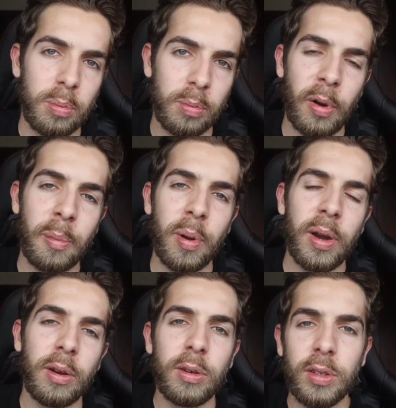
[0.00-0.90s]
prepare
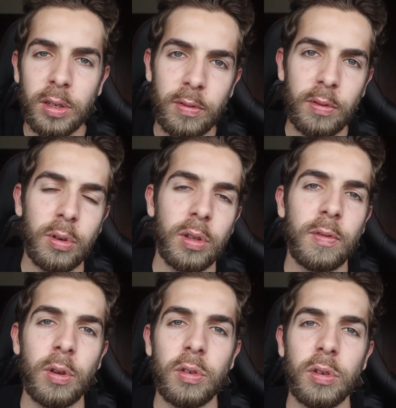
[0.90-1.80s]
yourself for the
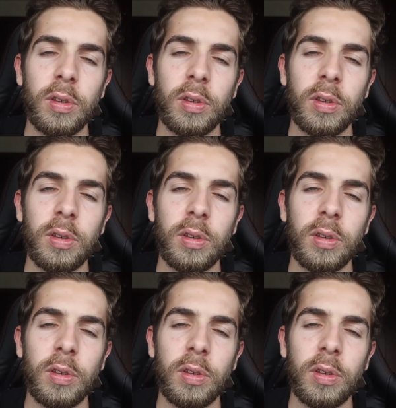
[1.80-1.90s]
future.